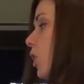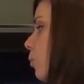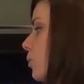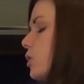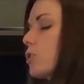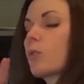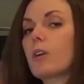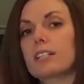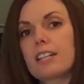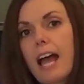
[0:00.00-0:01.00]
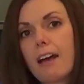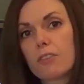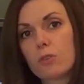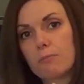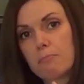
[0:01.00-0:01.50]
when you're going to have
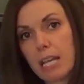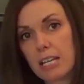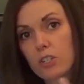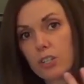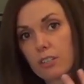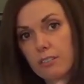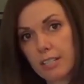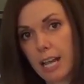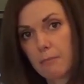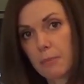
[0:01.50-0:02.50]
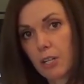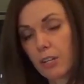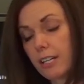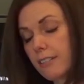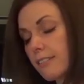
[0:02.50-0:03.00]
those major time
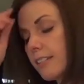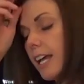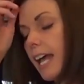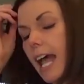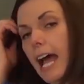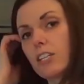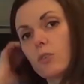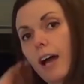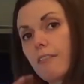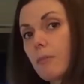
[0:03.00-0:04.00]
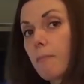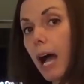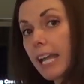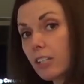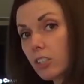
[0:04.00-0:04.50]
periods. And you have the
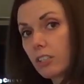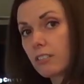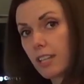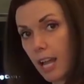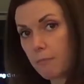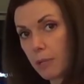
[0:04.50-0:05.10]
minor time